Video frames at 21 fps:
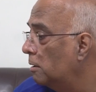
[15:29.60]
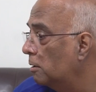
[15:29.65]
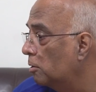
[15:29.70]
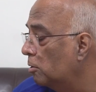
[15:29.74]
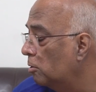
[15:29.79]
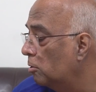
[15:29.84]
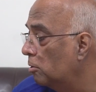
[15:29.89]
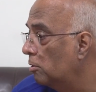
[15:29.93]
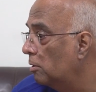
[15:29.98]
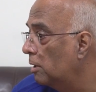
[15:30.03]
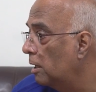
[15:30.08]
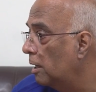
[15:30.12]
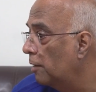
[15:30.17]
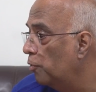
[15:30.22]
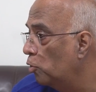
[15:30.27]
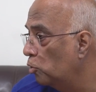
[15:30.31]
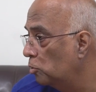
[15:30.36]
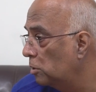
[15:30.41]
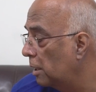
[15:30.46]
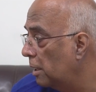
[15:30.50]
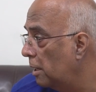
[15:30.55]
you know,
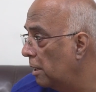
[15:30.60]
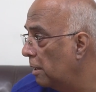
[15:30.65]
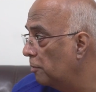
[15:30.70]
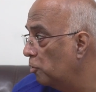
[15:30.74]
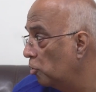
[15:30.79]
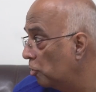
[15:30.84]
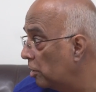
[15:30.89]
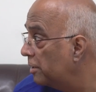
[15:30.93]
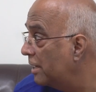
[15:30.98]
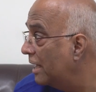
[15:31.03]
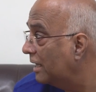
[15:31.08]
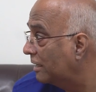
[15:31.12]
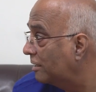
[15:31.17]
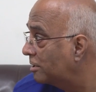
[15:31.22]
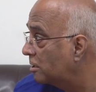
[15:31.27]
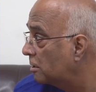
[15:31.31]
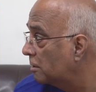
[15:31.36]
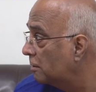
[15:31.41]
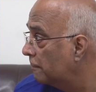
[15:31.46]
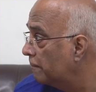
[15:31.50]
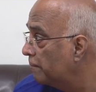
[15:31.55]
those are deaths.